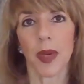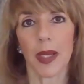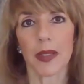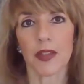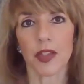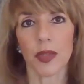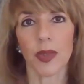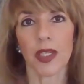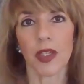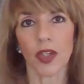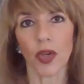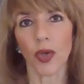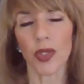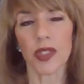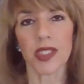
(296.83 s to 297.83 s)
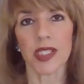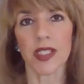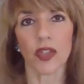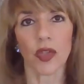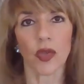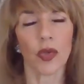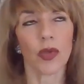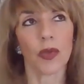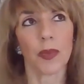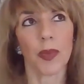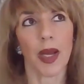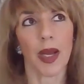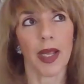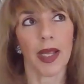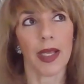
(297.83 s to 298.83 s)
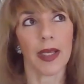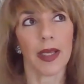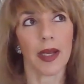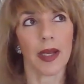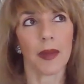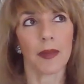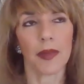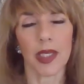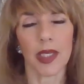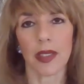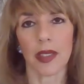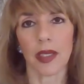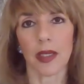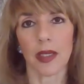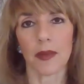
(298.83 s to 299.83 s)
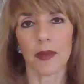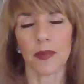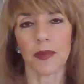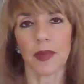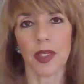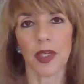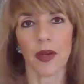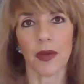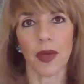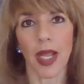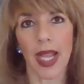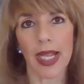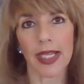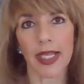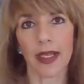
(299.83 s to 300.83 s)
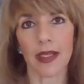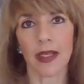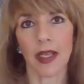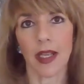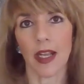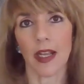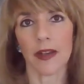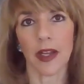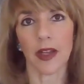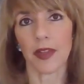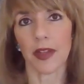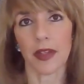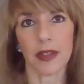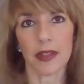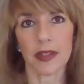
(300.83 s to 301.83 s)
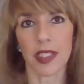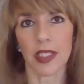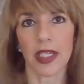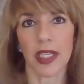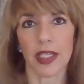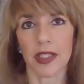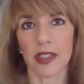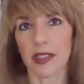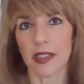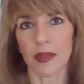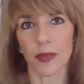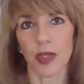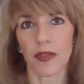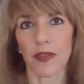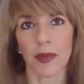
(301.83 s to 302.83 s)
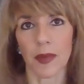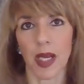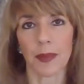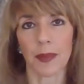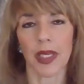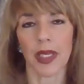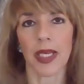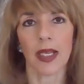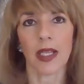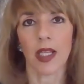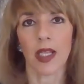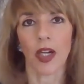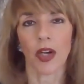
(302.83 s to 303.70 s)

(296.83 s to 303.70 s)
by doing courses or by, you know, hanging another set of letters, whatever it might be,